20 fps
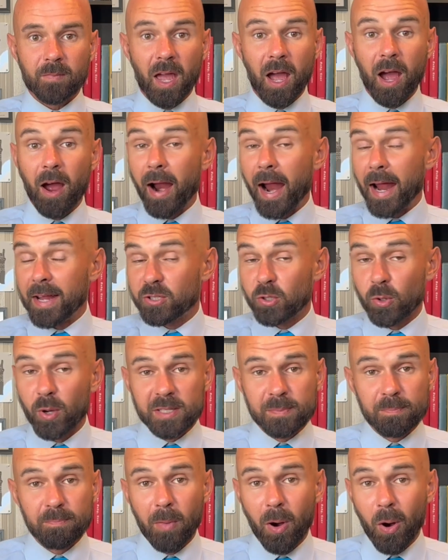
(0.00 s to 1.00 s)
All right, so
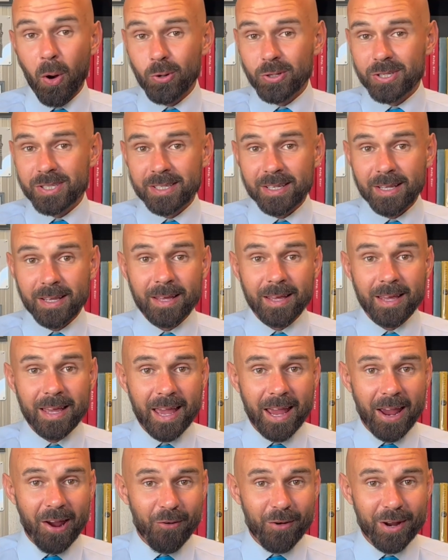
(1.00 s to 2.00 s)
as most
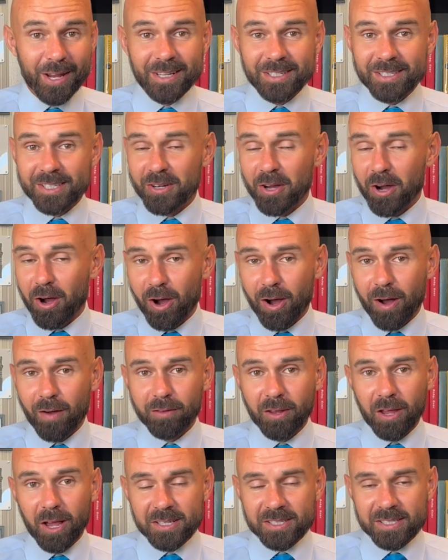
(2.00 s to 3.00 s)
areas in all of
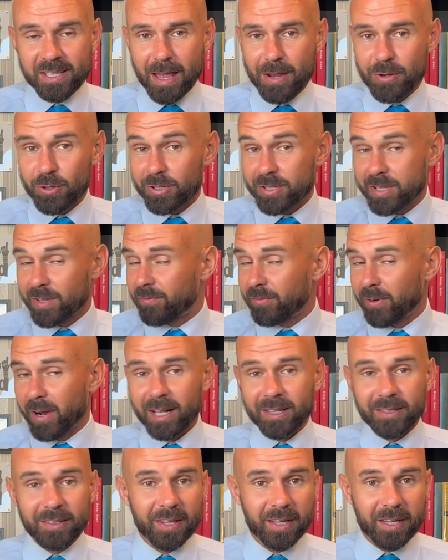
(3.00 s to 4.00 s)
Los Angeles and
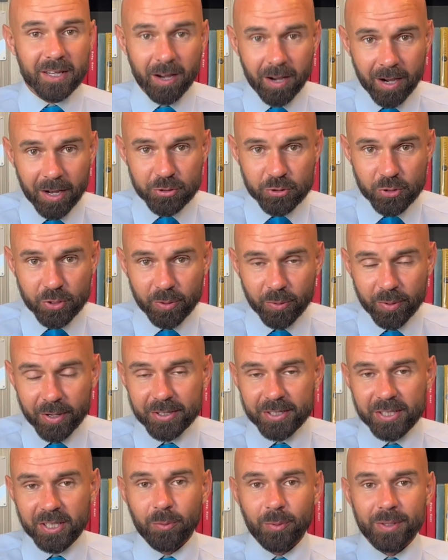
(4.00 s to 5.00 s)
frankly the country, we are
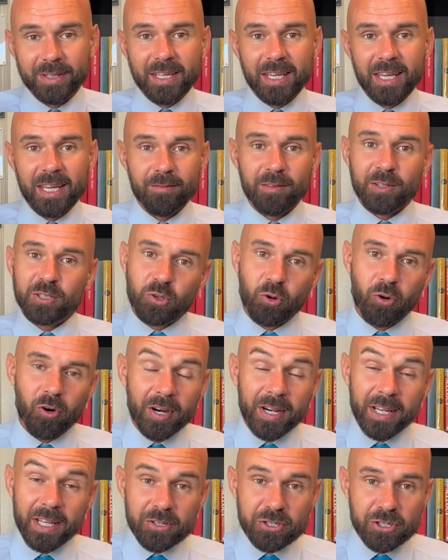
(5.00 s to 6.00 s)
dealing with
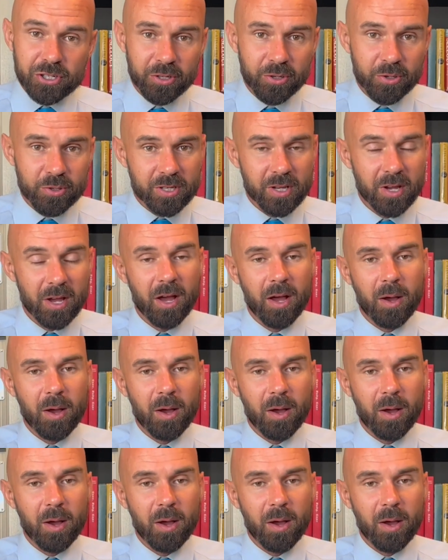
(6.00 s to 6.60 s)
inventory issues.